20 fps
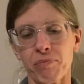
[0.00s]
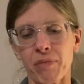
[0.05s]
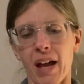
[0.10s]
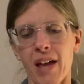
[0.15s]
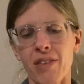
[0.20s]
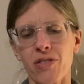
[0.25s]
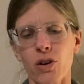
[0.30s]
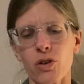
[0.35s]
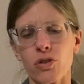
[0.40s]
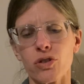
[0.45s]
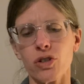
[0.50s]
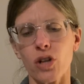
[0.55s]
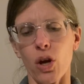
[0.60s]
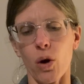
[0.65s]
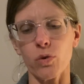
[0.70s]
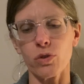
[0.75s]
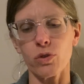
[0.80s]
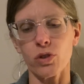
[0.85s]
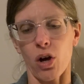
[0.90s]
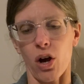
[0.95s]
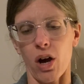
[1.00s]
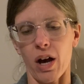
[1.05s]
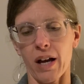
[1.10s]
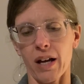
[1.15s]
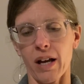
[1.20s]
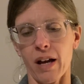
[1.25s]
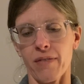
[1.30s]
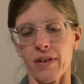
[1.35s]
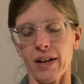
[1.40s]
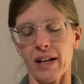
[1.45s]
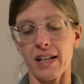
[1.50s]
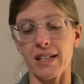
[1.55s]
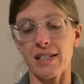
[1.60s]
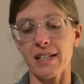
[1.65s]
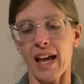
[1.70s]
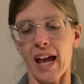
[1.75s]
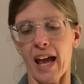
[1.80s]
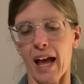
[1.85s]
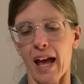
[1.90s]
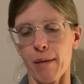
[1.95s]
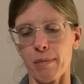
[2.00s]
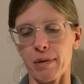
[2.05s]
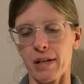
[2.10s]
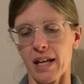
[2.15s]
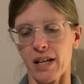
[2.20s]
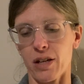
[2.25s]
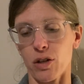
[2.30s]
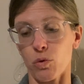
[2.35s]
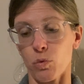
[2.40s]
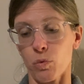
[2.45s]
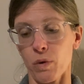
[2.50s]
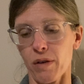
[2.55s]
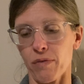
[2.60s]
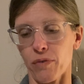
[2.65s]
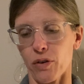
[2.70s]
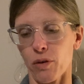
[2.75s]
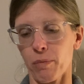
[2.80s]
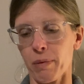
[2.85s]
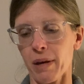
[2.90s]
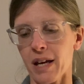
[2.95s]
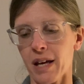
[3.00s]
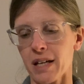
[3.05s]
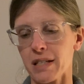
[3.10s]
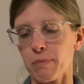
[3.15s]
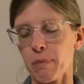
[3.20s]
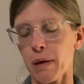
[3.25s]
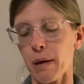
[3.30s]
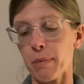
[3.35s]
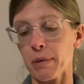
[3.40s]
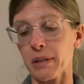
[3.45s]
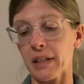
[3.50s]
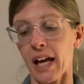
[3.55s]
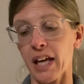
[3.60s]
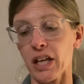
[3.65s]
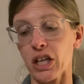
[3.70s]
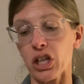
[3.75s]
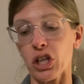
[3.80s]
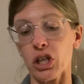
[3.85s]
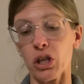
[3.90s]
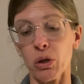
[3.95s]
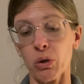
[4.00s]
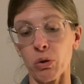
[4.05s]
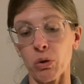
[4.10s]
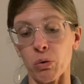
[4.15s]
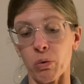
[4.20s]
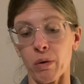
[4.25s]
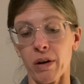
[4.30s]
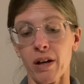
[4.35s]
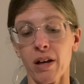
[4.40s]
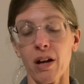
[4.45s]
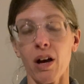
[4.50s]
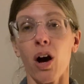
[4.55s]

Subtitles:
And there's no talk of a contaminated river because people like you